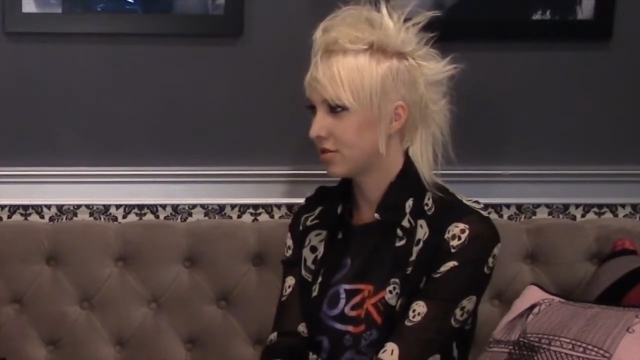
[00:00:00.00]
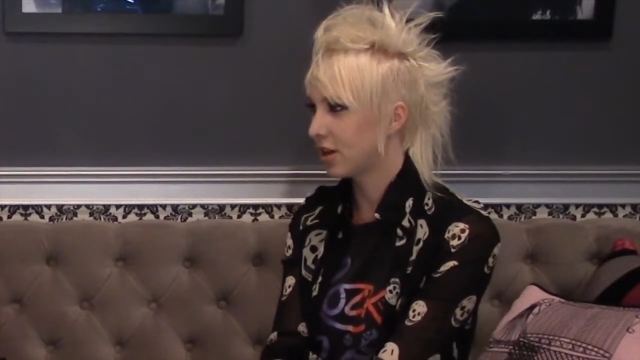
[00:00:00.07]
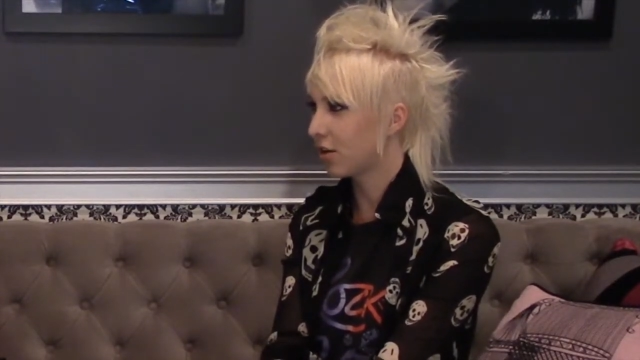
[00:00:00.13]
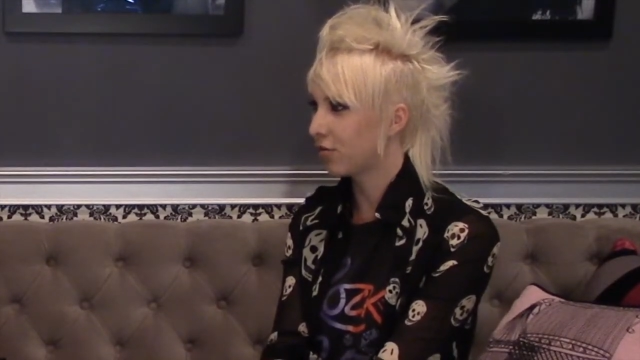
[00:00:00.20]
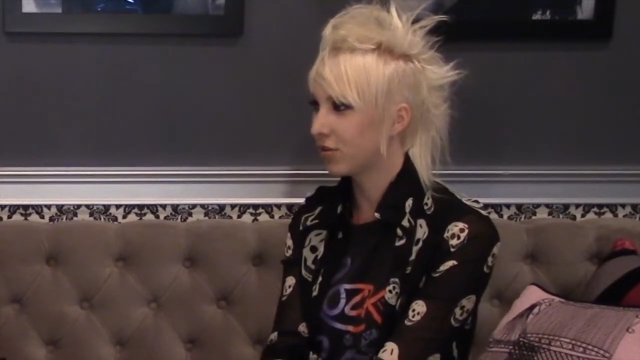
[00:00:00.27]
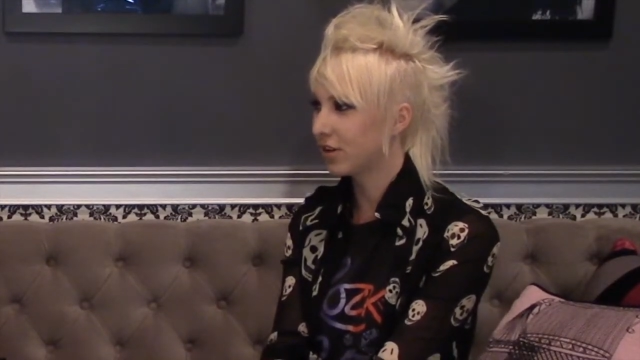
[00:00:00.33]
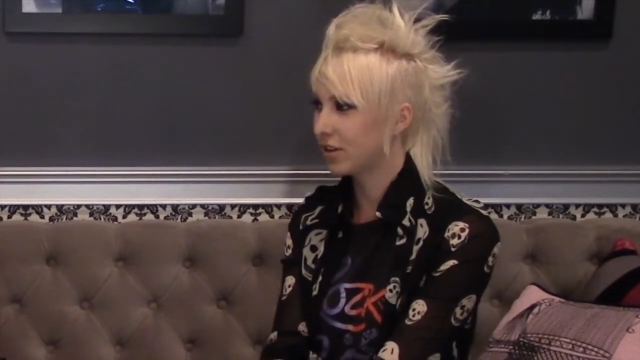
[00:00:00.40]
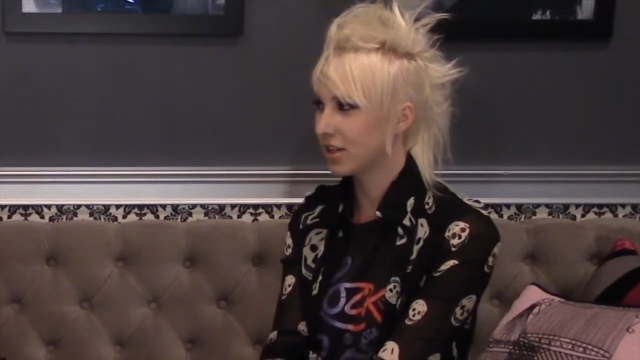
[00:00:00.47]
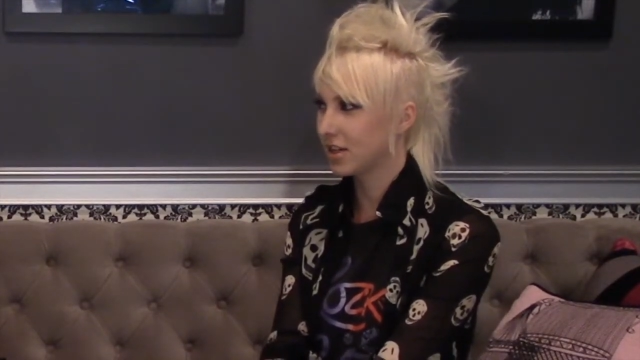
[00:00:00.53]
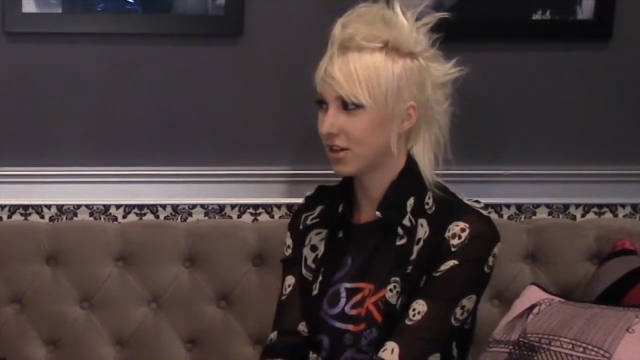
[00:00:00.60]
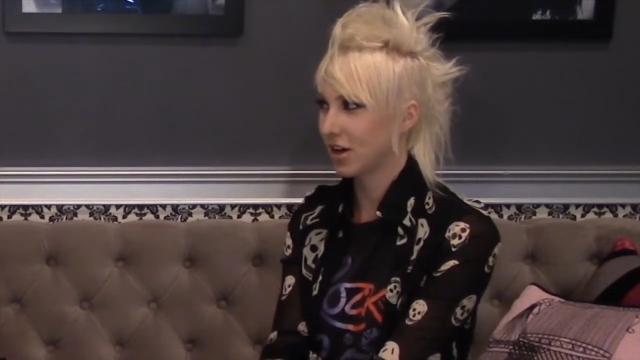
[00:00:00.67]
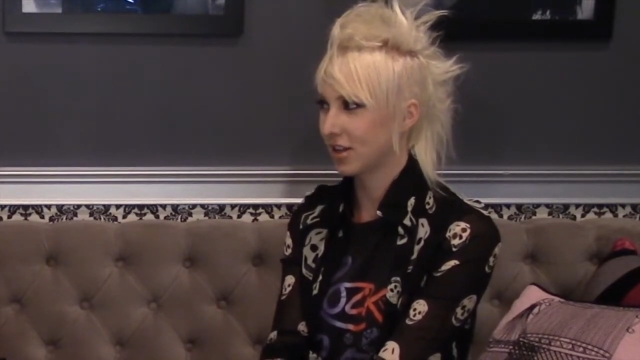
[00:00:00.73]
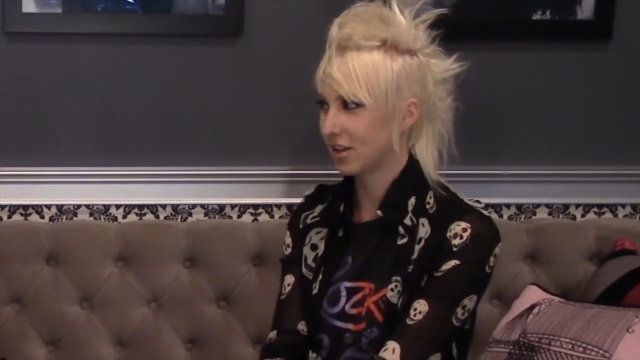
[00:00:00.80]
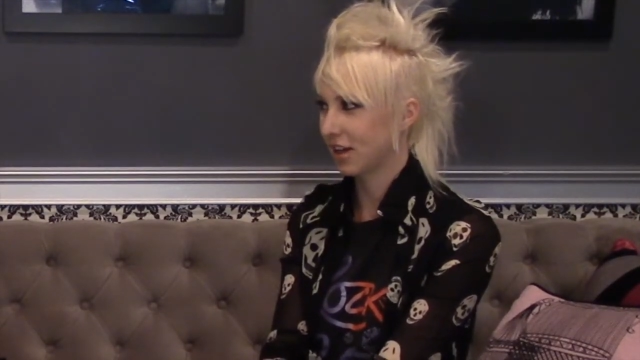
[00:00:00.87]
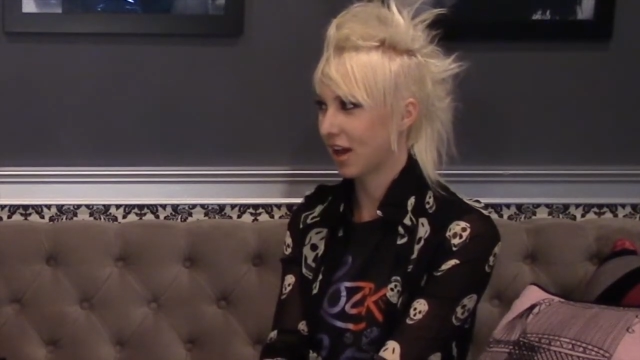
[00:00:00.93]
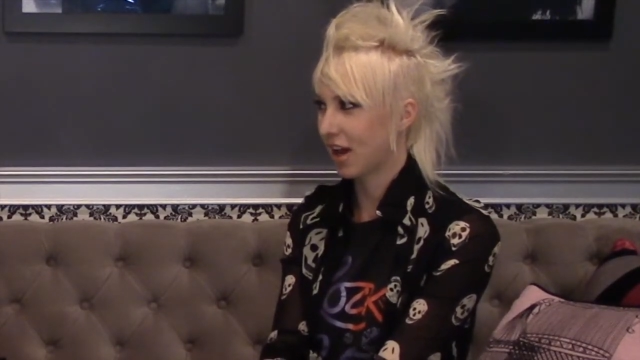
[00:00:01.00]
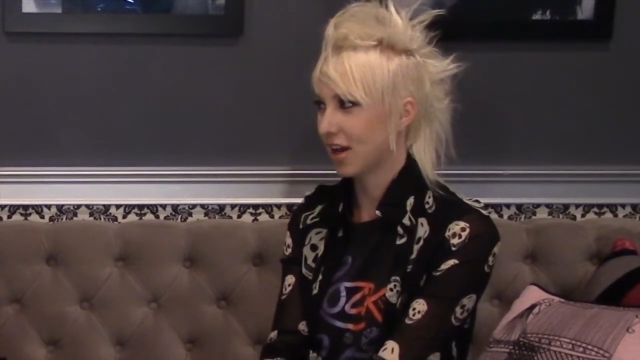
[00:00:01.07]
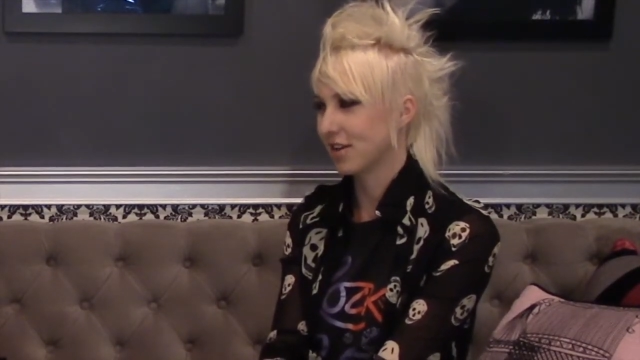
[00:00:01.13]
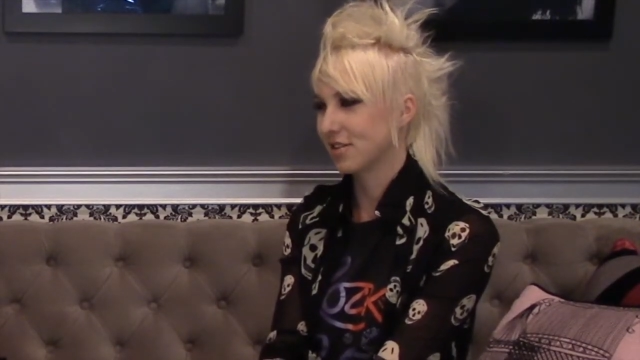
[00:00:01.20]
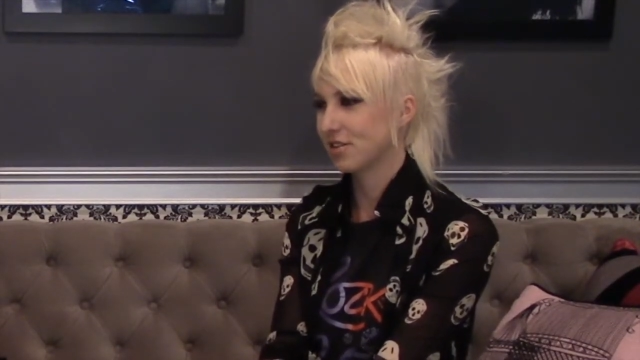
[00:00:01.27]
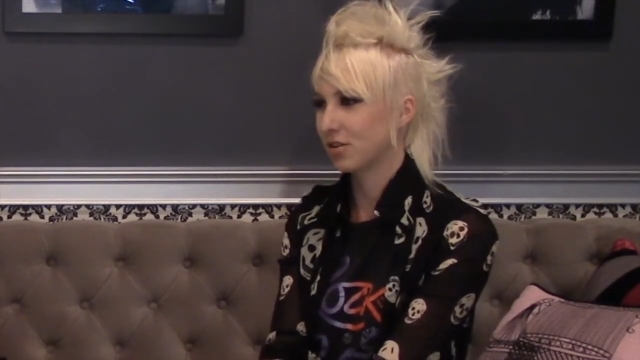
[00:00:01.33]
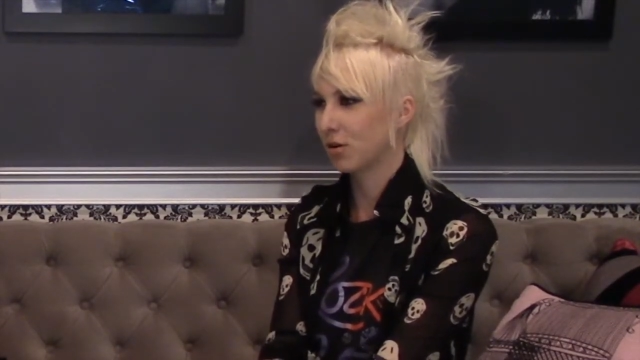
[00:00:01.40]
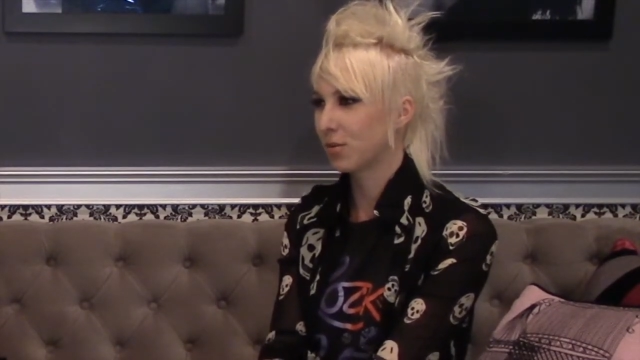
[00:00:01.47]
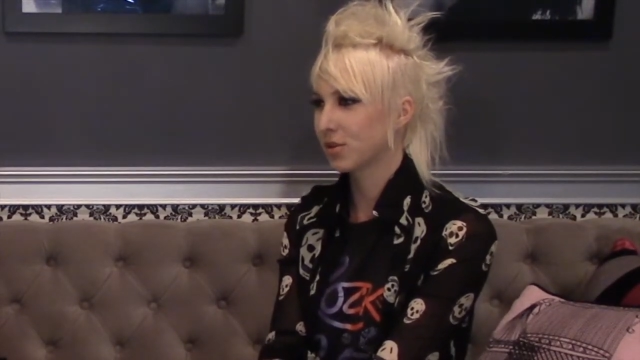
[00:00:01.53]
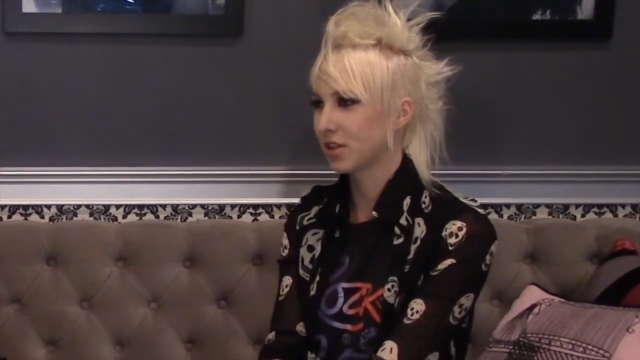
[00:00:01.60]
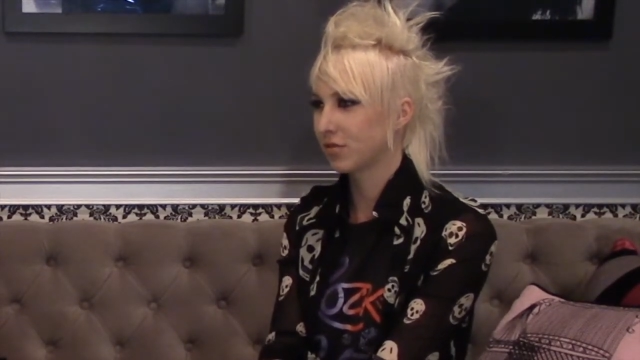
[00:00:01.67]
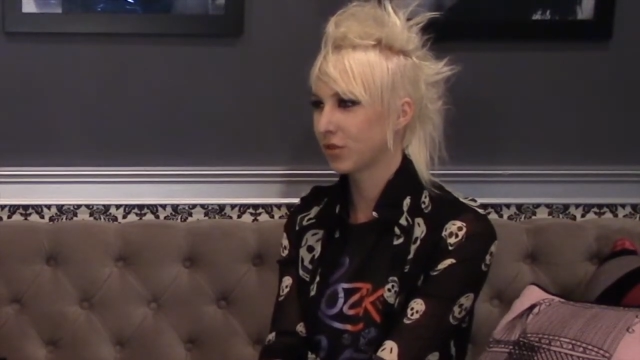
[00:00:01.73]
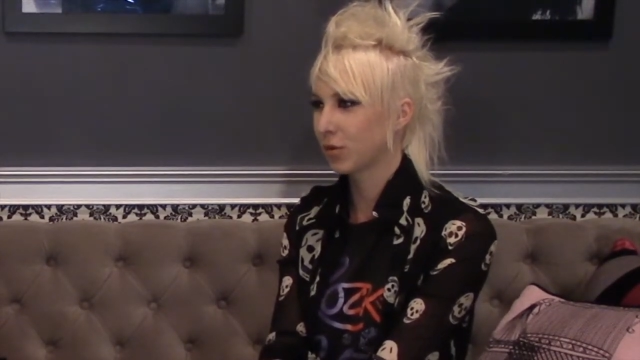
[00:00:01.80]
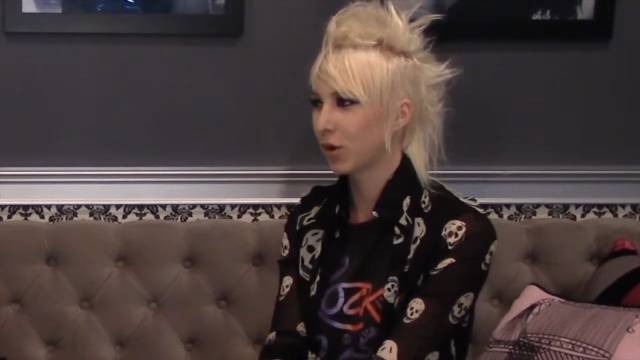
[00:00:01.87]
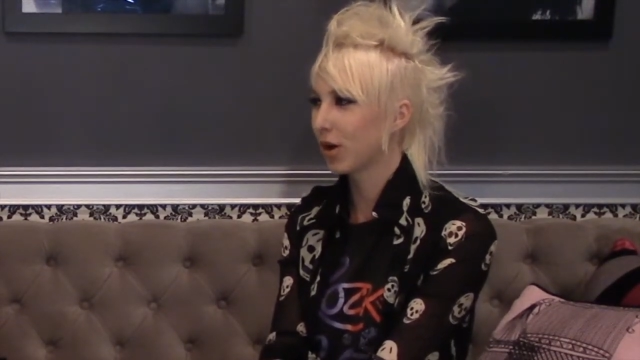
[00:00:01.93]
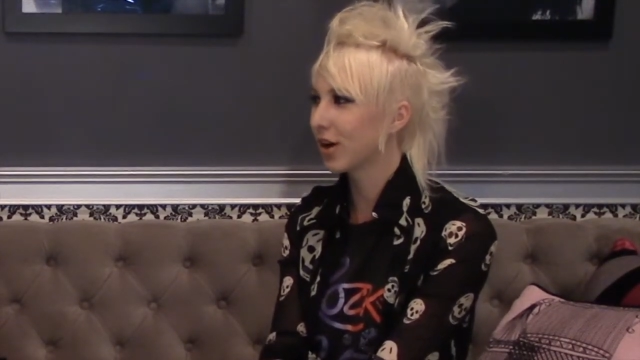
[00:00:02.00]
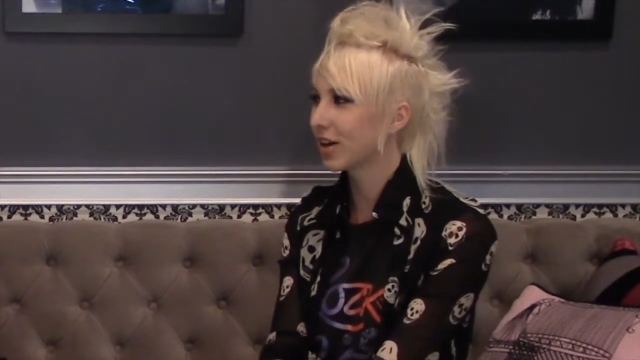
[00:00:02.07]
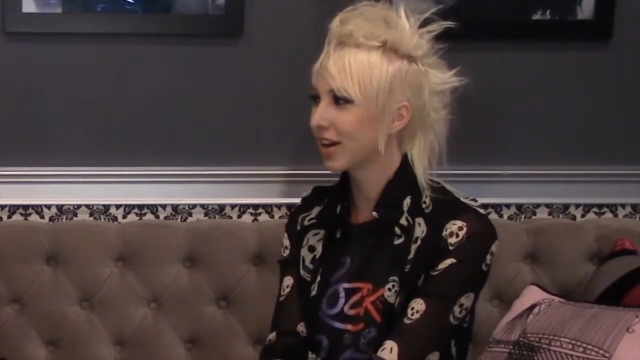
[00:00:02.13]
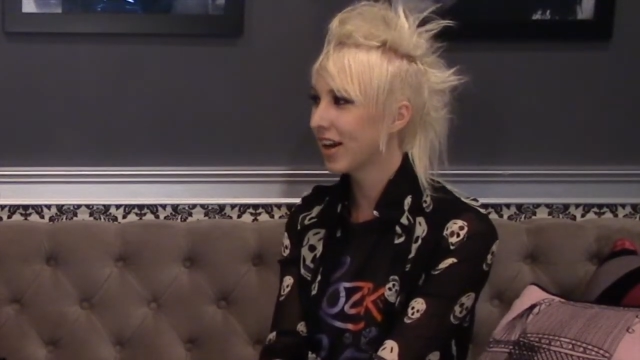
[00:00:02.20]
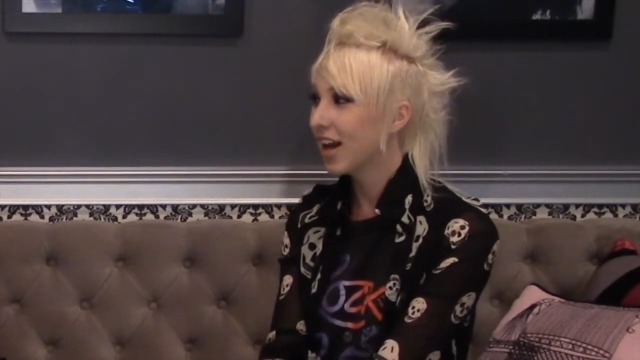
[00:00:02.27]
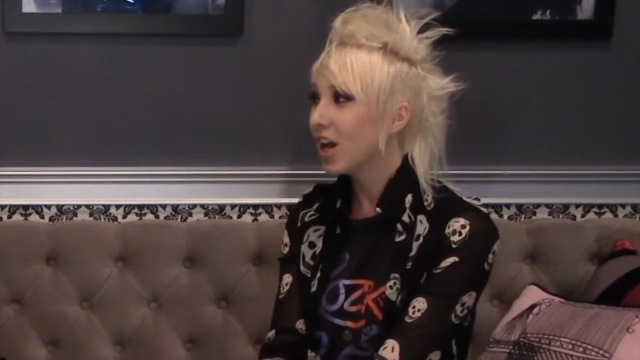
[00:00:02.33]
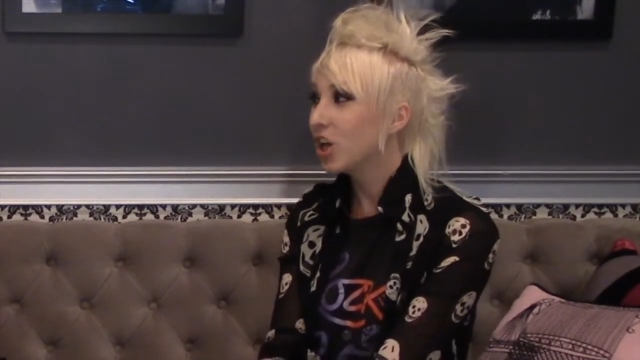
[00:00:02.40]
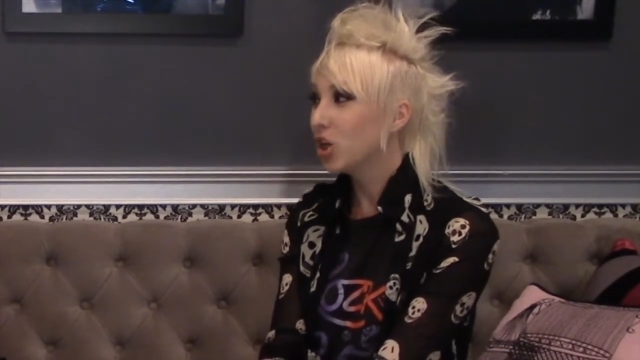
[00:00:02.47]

definitely not the case. You almost I have think to it's work, harder.